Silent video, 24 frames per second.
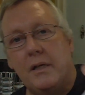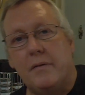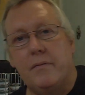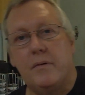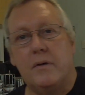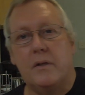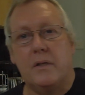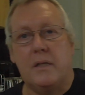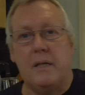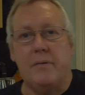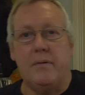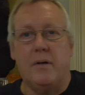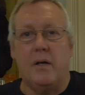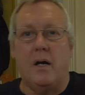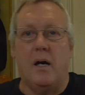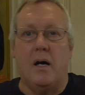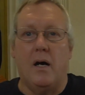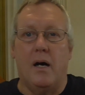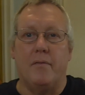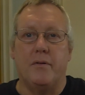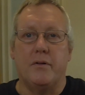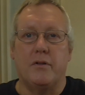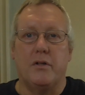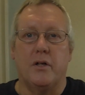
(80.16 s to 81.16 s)
need to give it
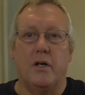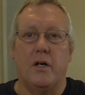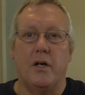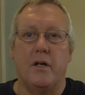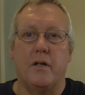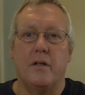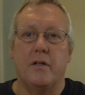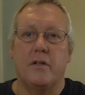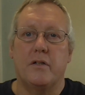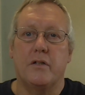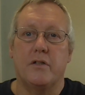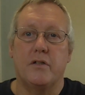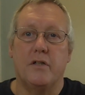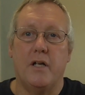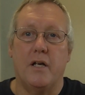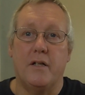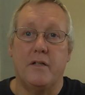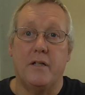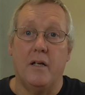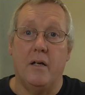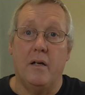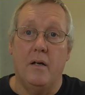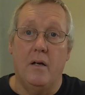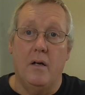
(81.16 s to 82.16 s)
half a turn to set
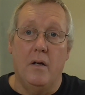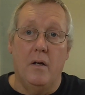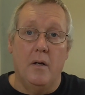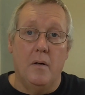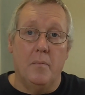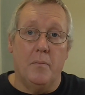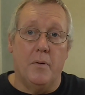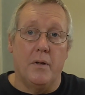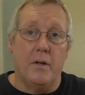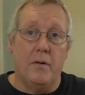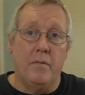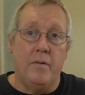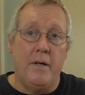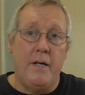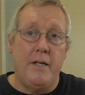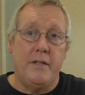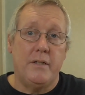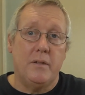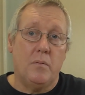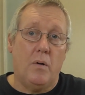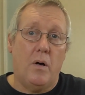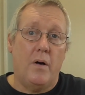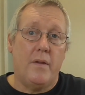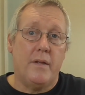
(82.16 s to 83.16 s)
it. But the
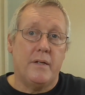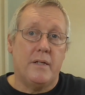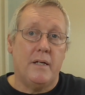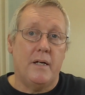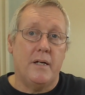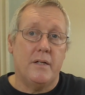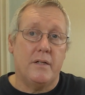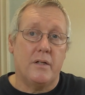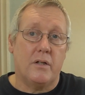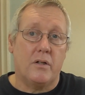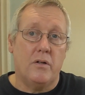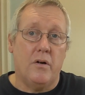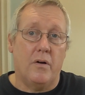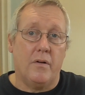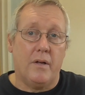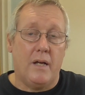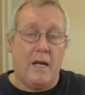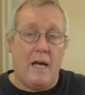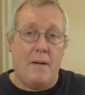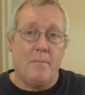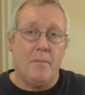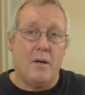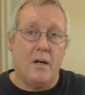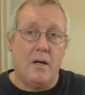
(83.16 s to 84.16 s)
reason why they tell you to cock the
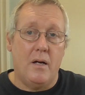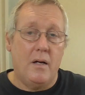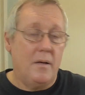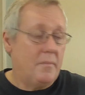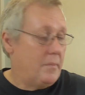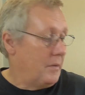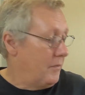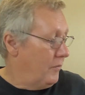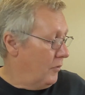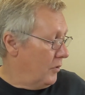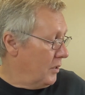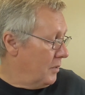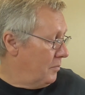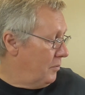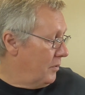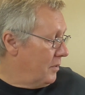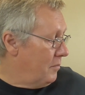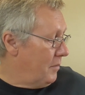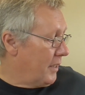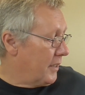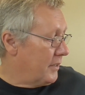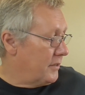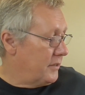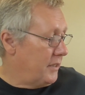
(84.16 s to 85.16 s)
hammer before you put the
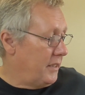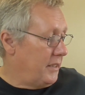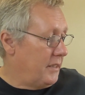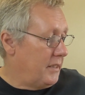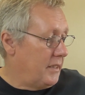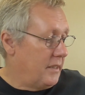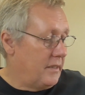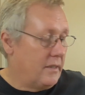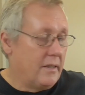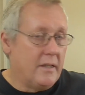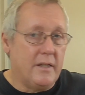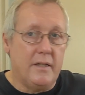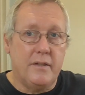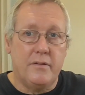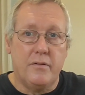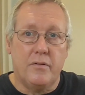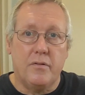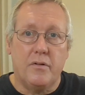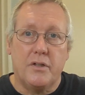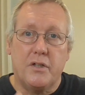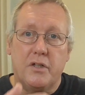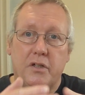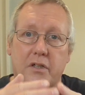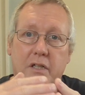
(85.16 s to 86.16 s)
magazine in is
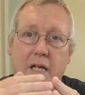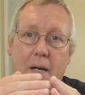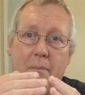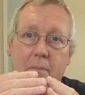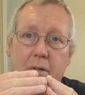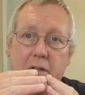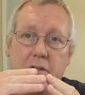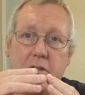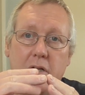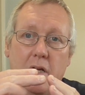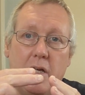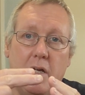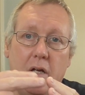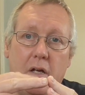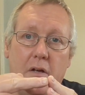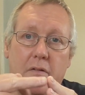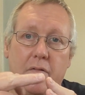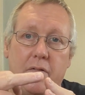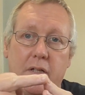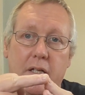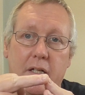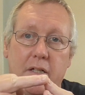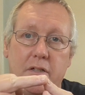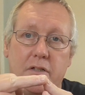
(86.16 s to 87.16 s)
otherwise you can damage
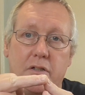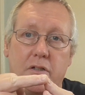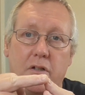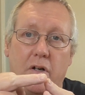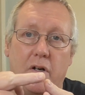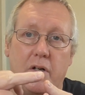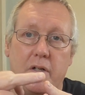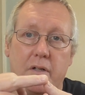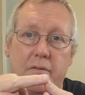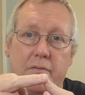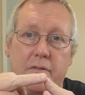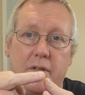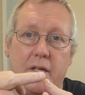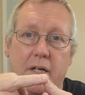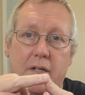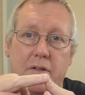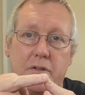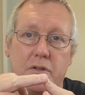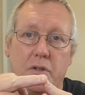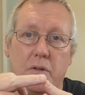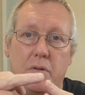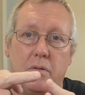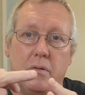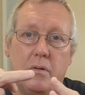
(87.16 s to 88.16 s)
the inside of the
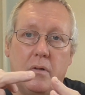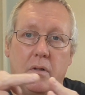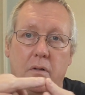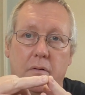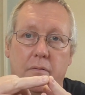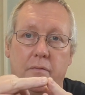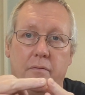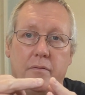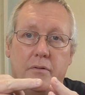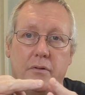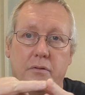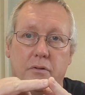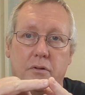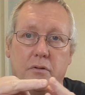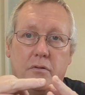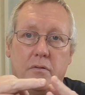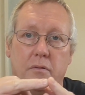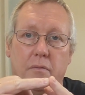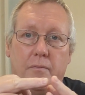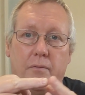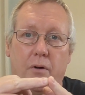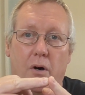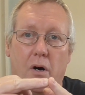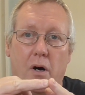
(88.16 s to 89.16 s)
actual
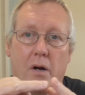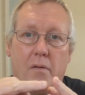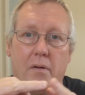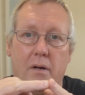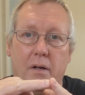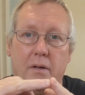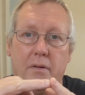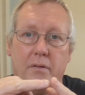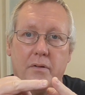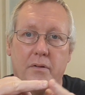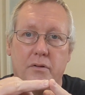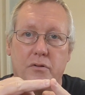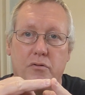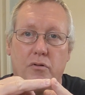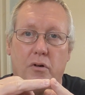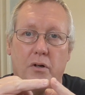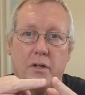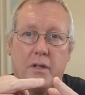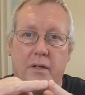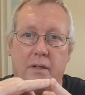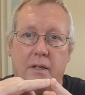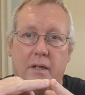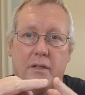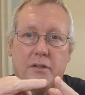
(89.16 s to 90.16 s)
firer, the
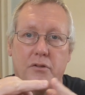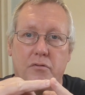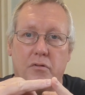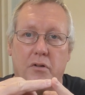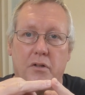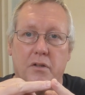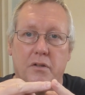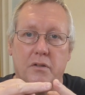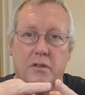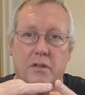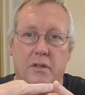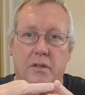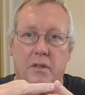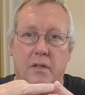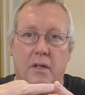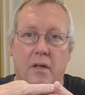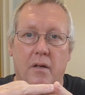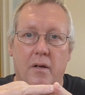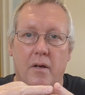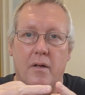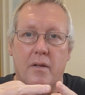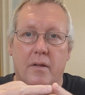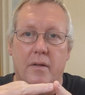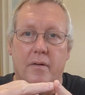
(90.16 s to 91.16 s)
striker that strikes the
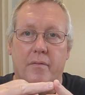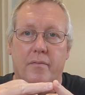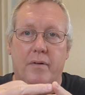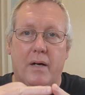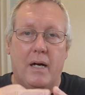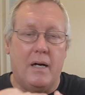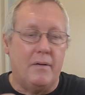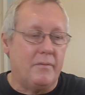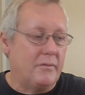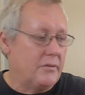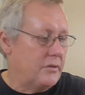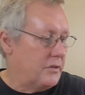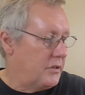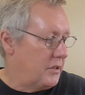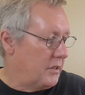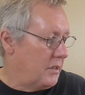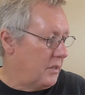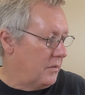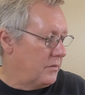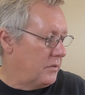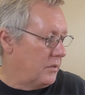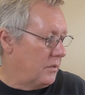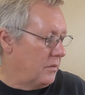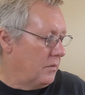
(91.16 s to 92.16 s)
valve and
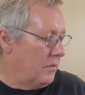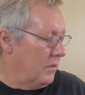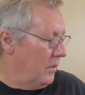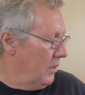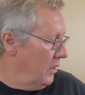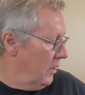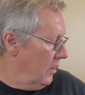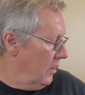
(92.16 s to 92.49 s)
the